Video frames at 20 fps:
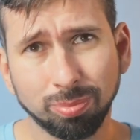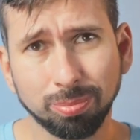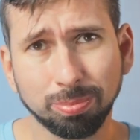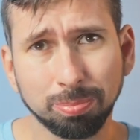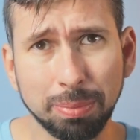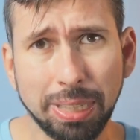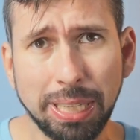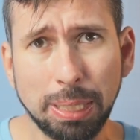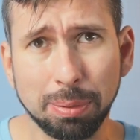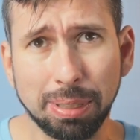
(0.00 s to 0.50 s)

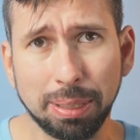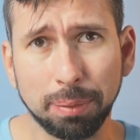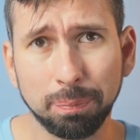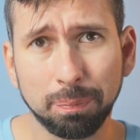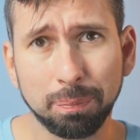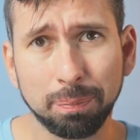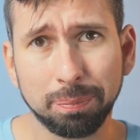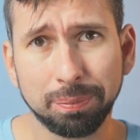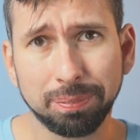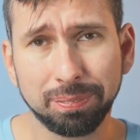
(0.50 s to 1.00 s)
Maybe.
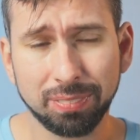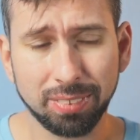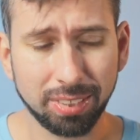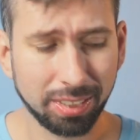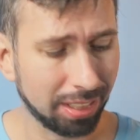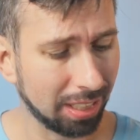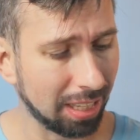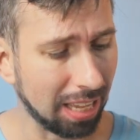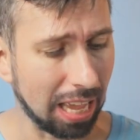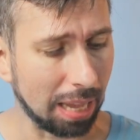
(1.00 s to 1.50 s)

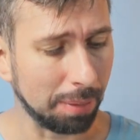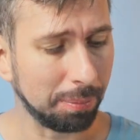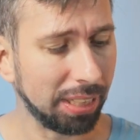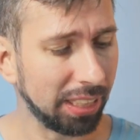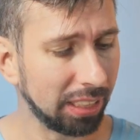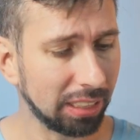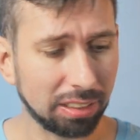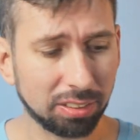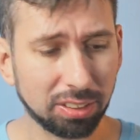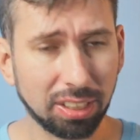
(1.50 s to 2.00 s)
I
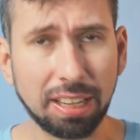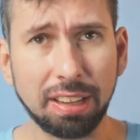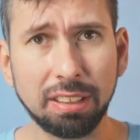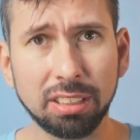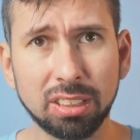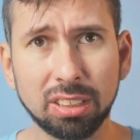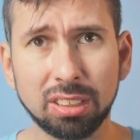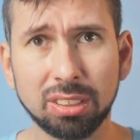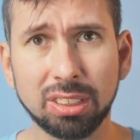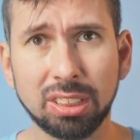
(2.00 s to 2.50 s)
mean,
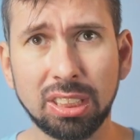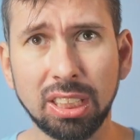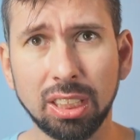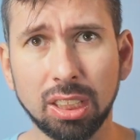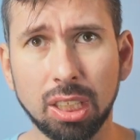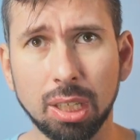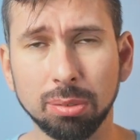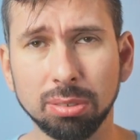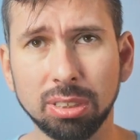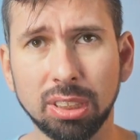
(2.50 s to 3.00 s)
it still
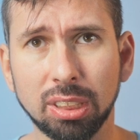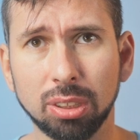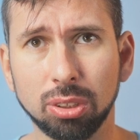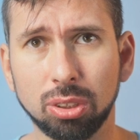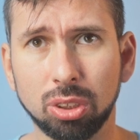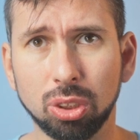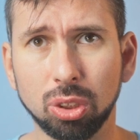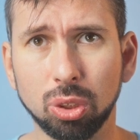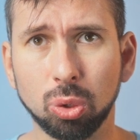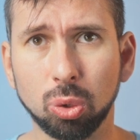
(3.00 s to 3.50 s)
comes down
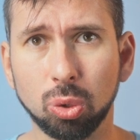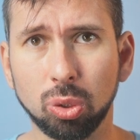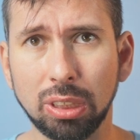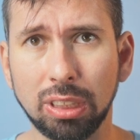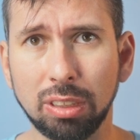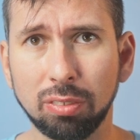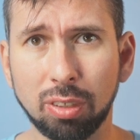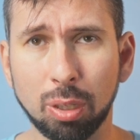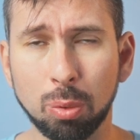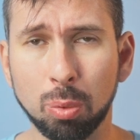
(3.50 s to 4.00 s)
to
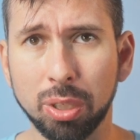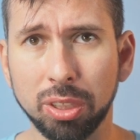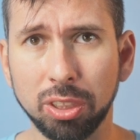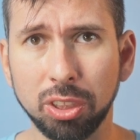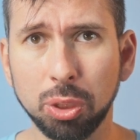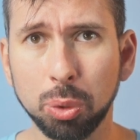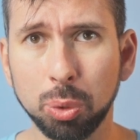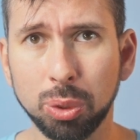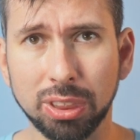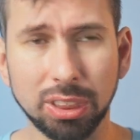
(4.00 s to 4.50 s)
if I want to
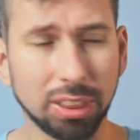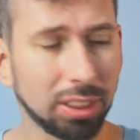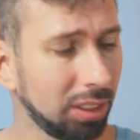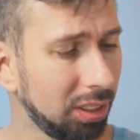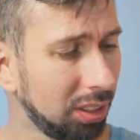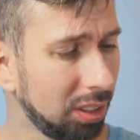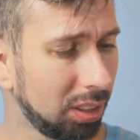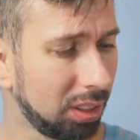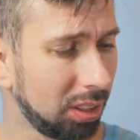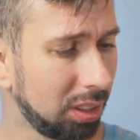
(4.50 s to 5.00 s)
use
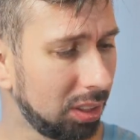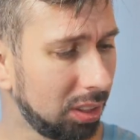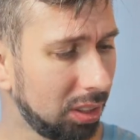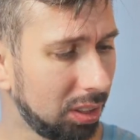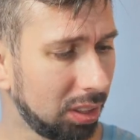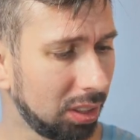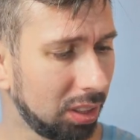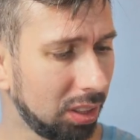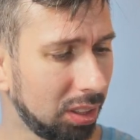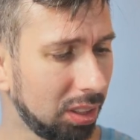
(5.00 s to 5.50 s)
it.
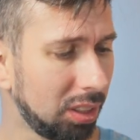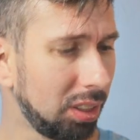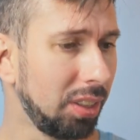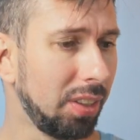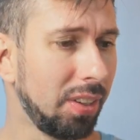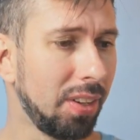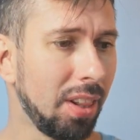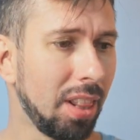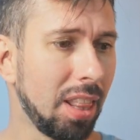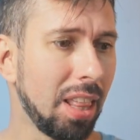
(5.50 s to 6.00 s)

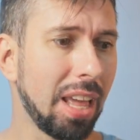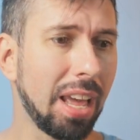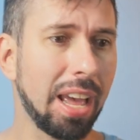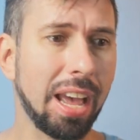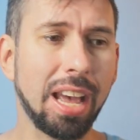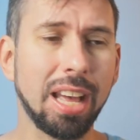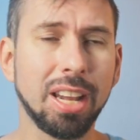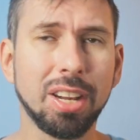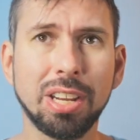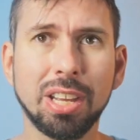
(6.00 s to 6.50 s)

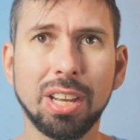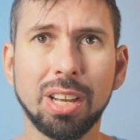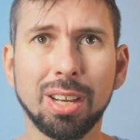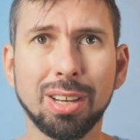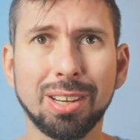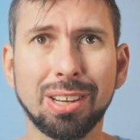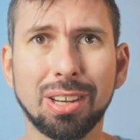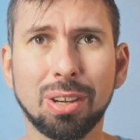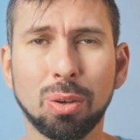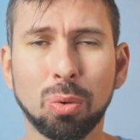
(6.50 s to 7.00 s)
And
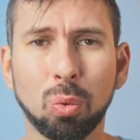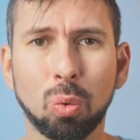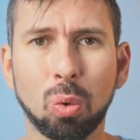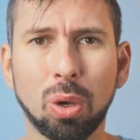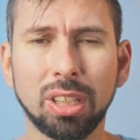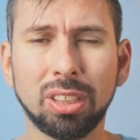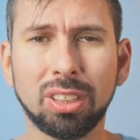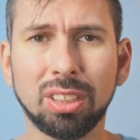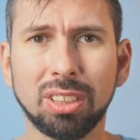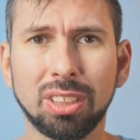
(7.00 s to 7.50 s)

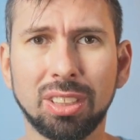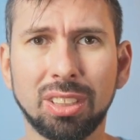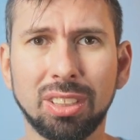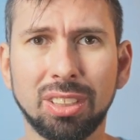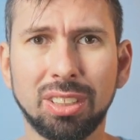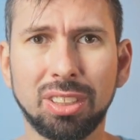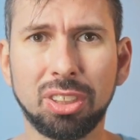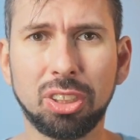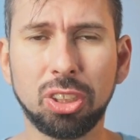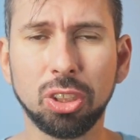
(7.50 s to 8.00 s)
what
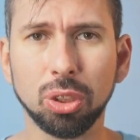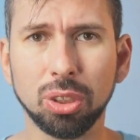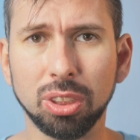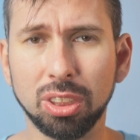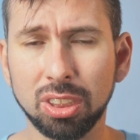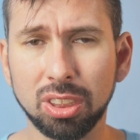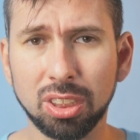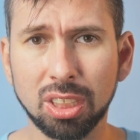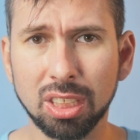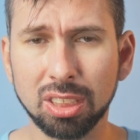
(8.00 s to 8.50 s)

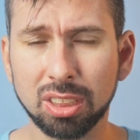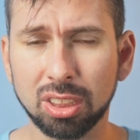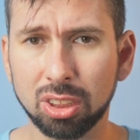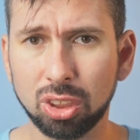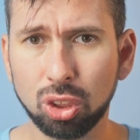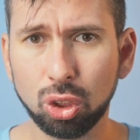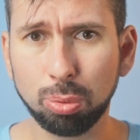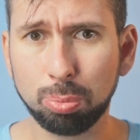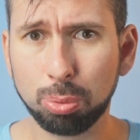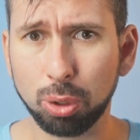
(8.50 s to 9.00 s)
good does a
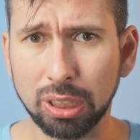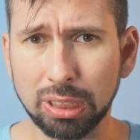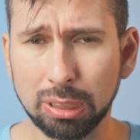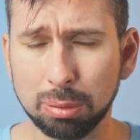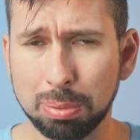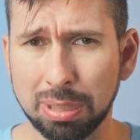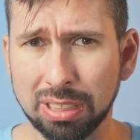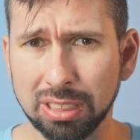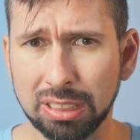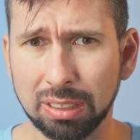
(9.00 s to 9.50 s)
super
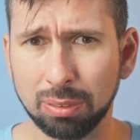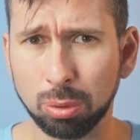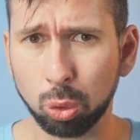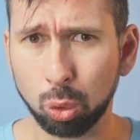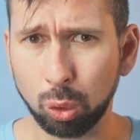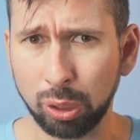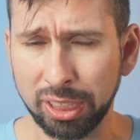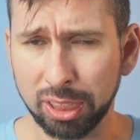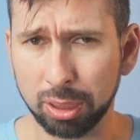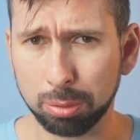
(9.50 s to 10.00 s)
expensive
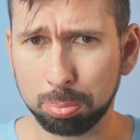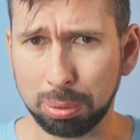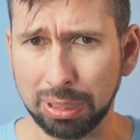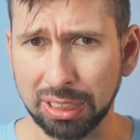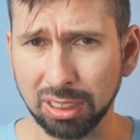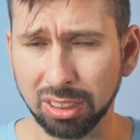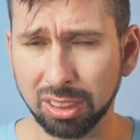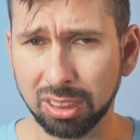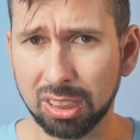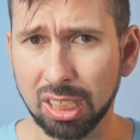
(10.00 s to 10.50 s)
rare
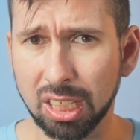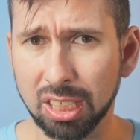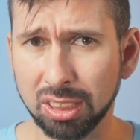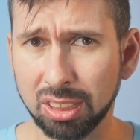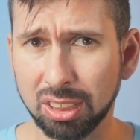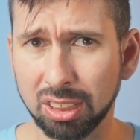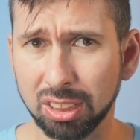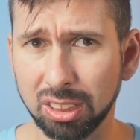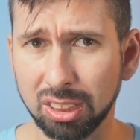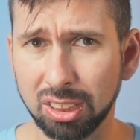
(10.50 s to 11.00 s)
piece
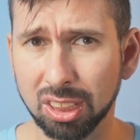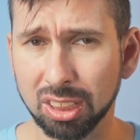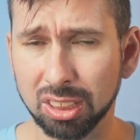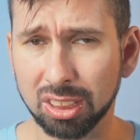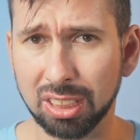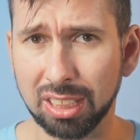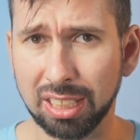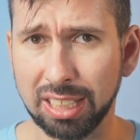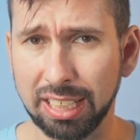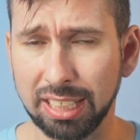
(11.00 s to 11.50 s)
does
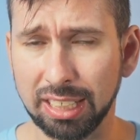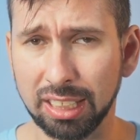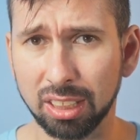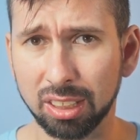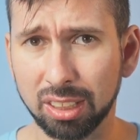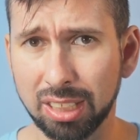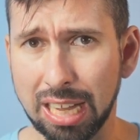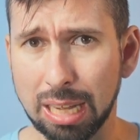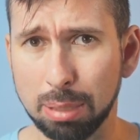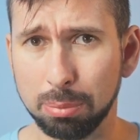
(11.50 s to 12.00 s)
just laying in
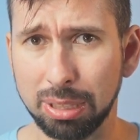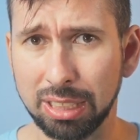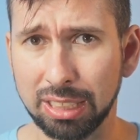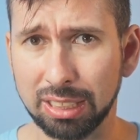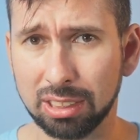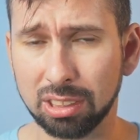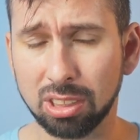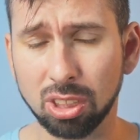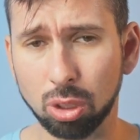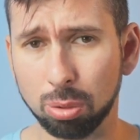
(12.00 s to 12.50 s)
a
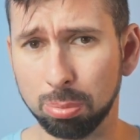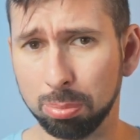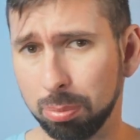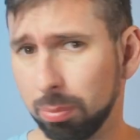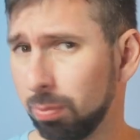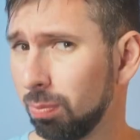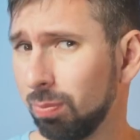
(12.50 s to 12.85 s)
cabinet at home?